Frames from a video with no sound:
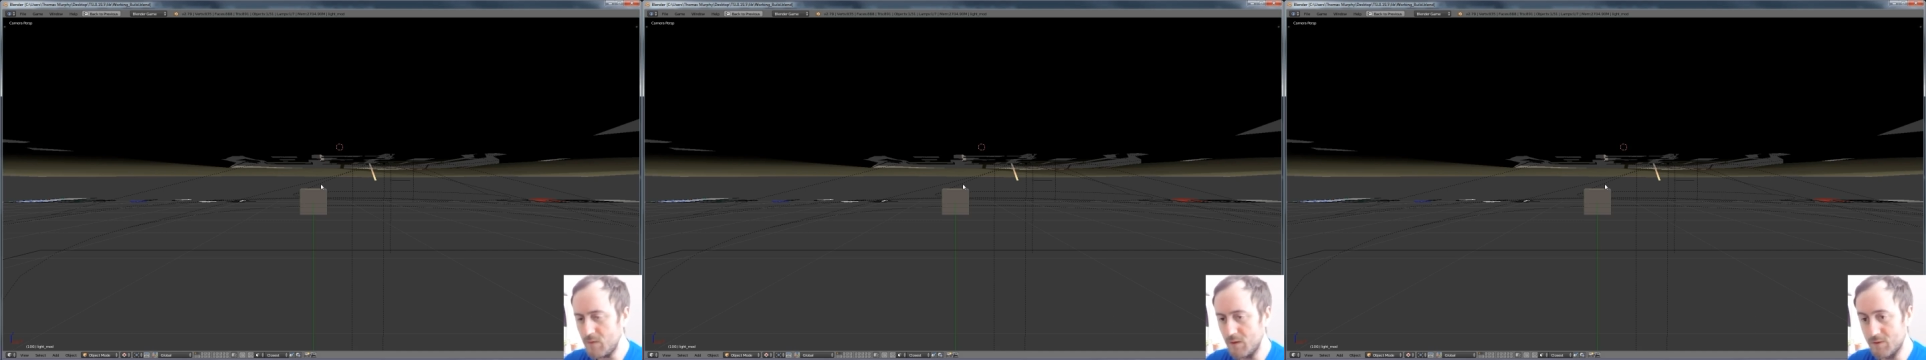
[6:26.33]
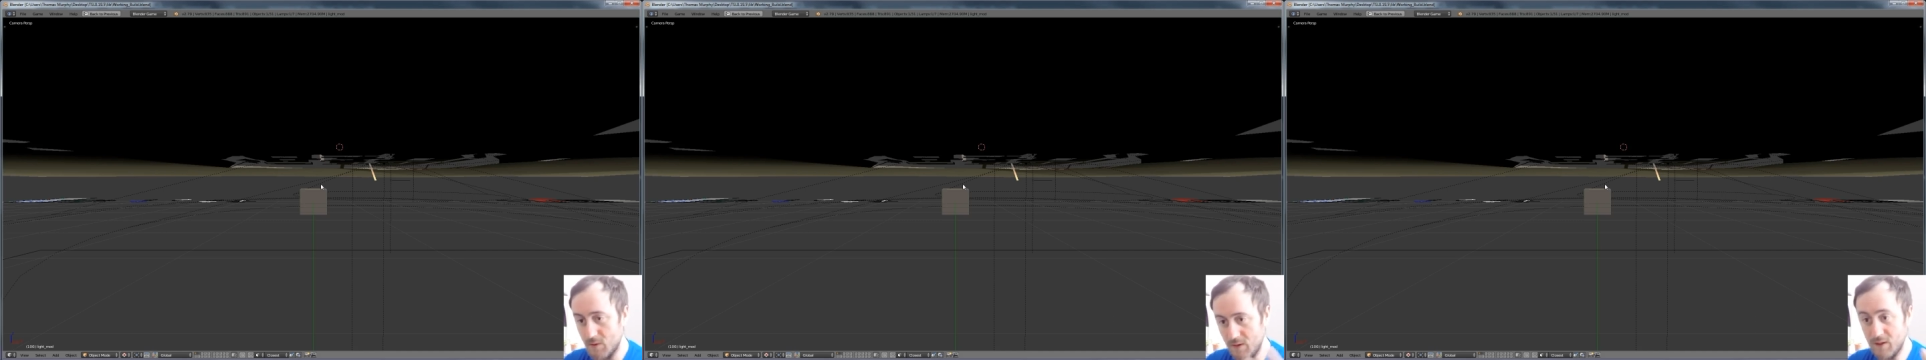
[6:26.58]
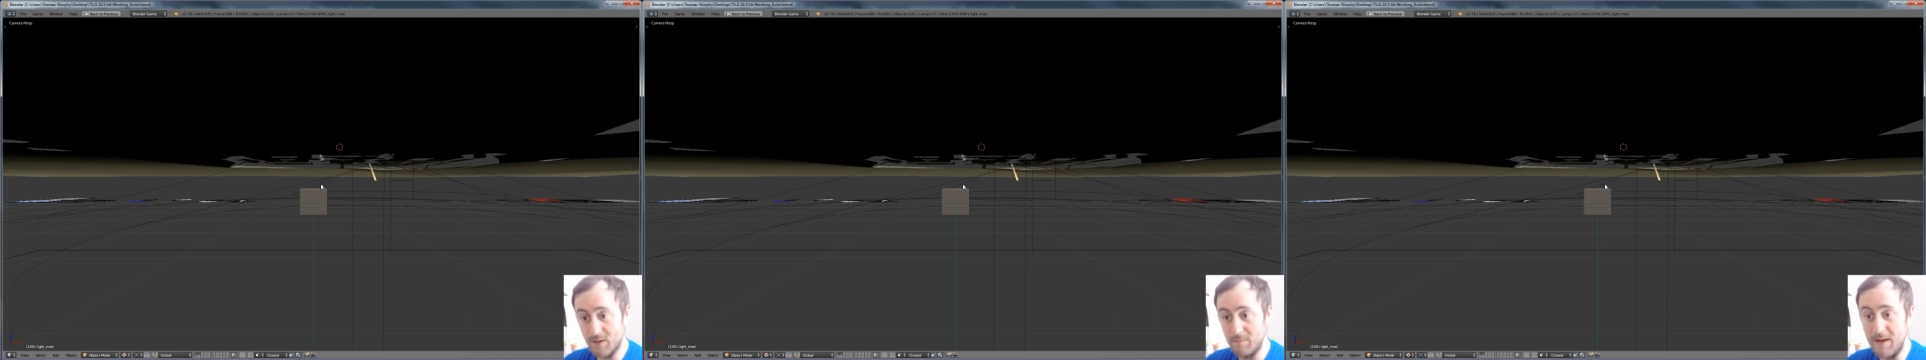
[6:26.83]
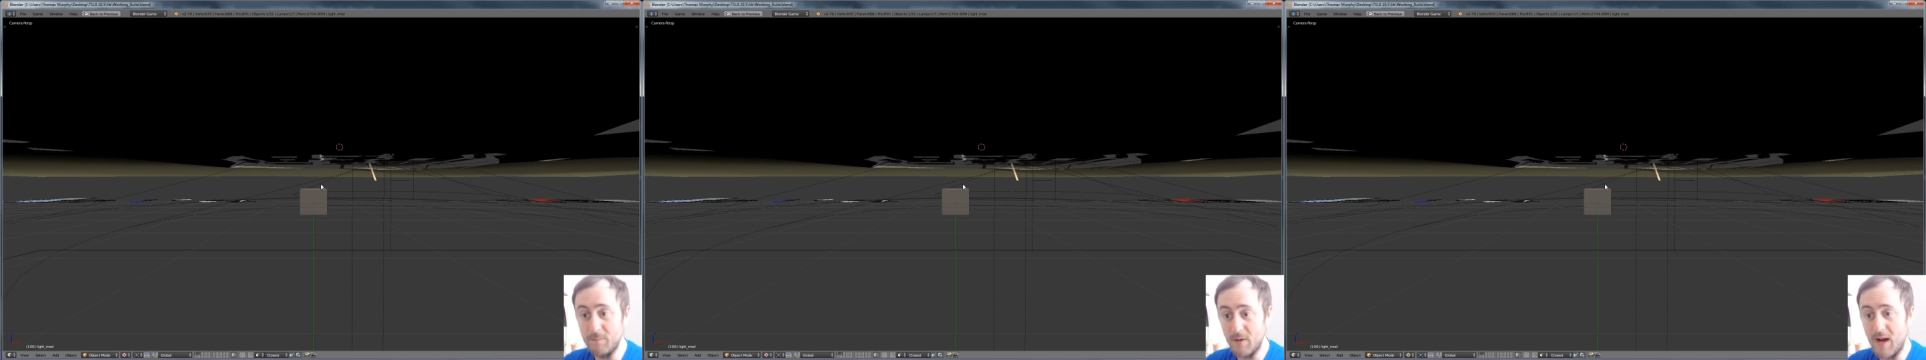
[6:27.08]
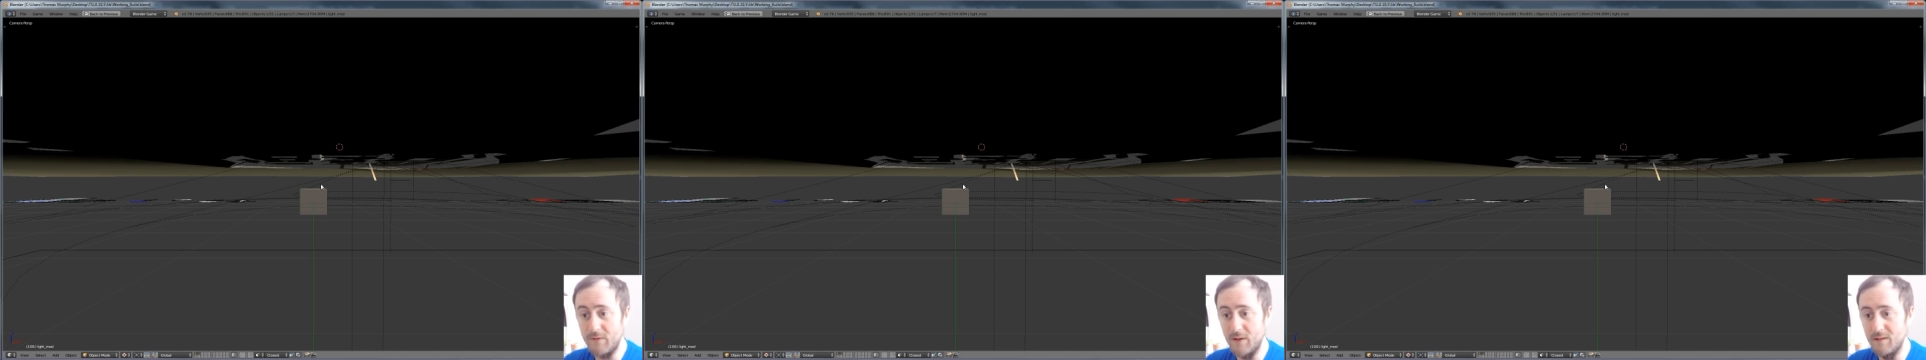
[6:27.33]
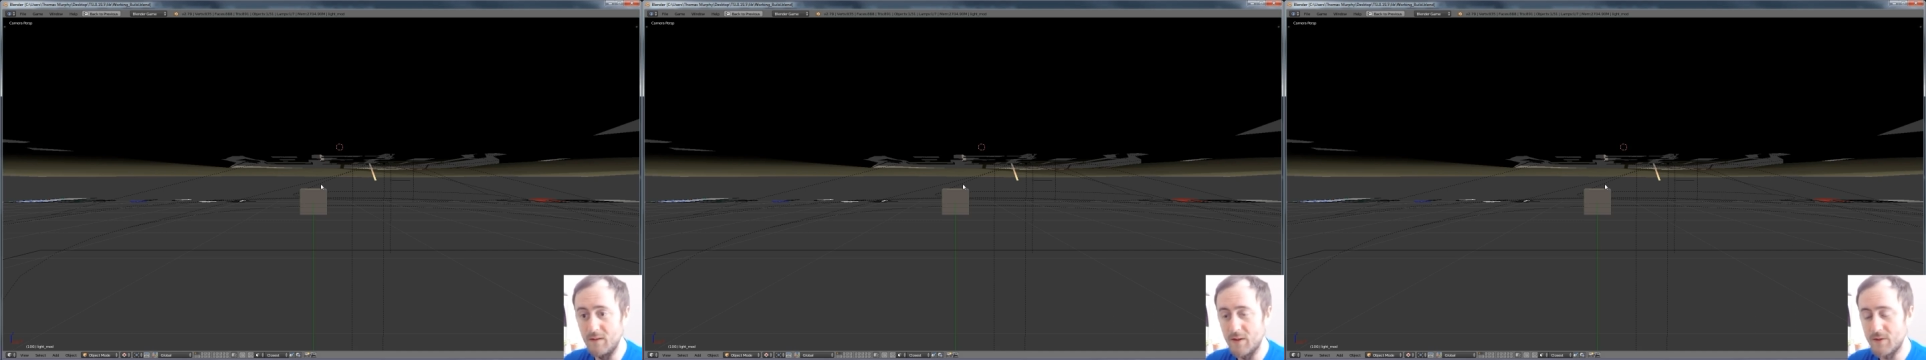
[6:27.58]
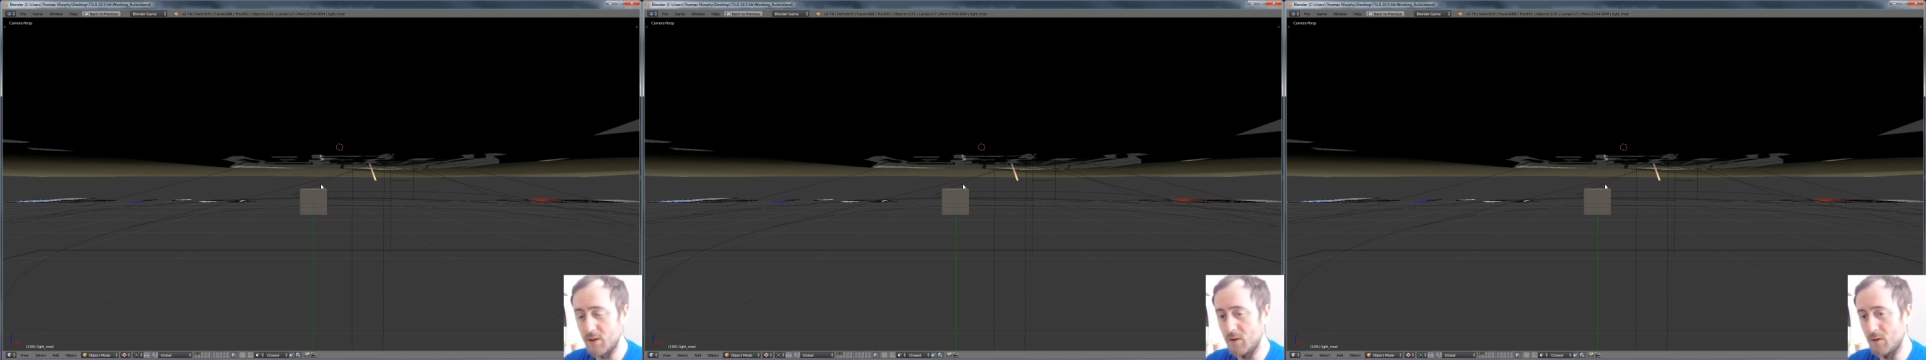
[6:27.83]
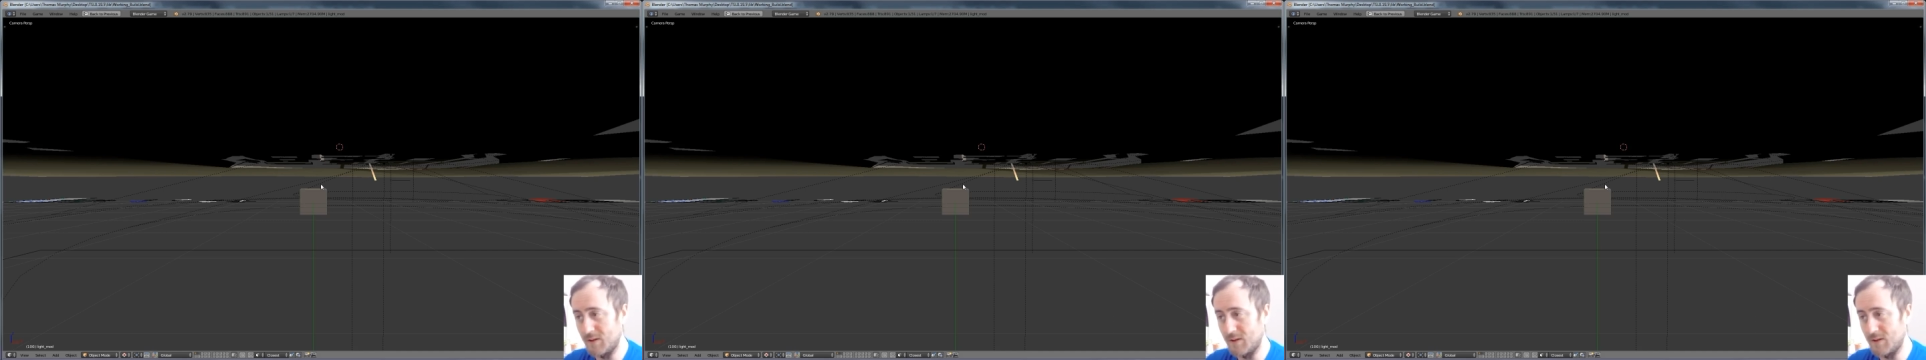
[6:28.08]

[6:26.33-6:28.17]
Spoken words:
so that it can make profit. So